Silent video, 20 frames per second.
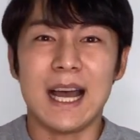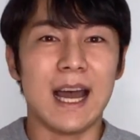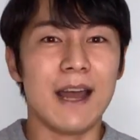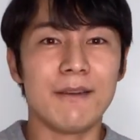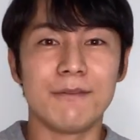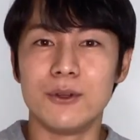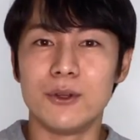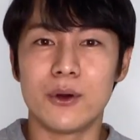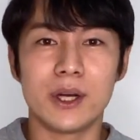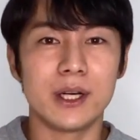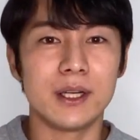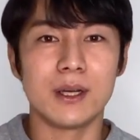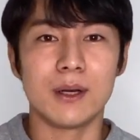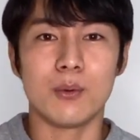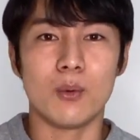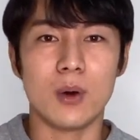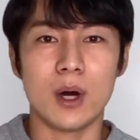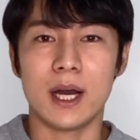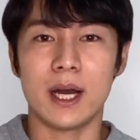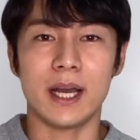I have no
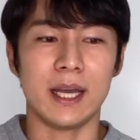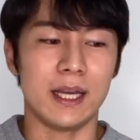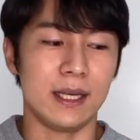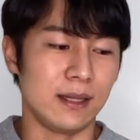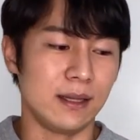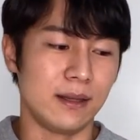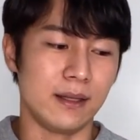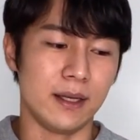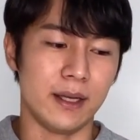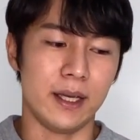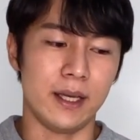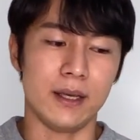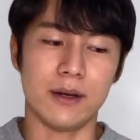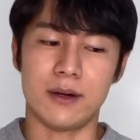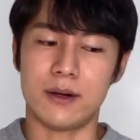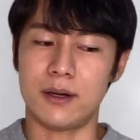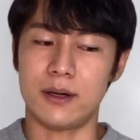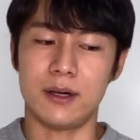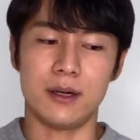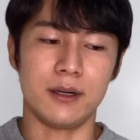idea why they
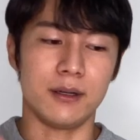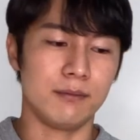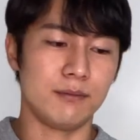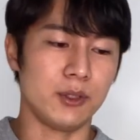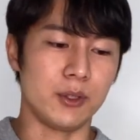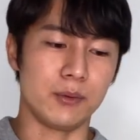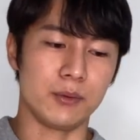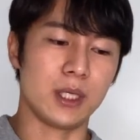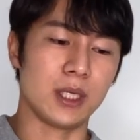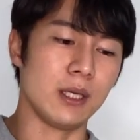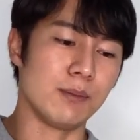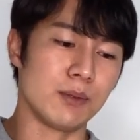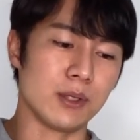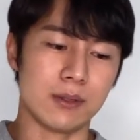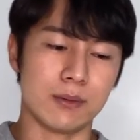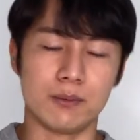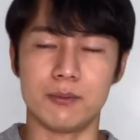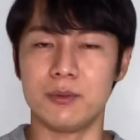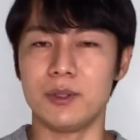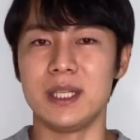are, you know, keep
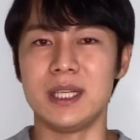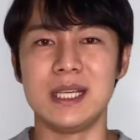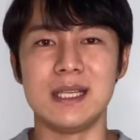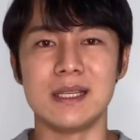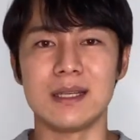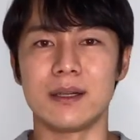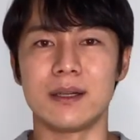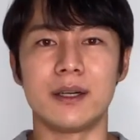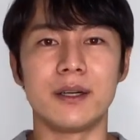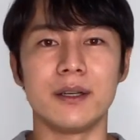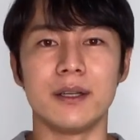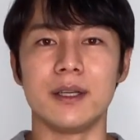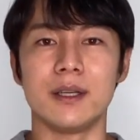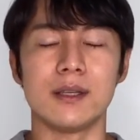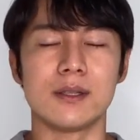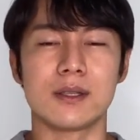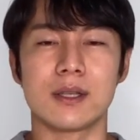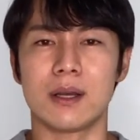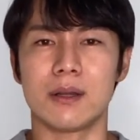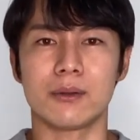just releasing early
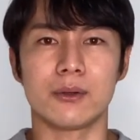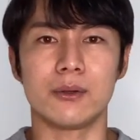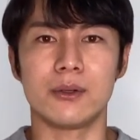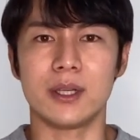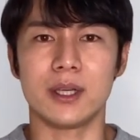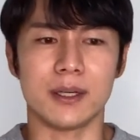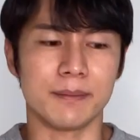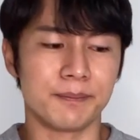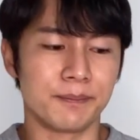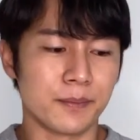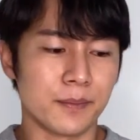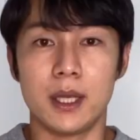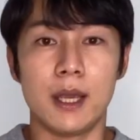in South Korea.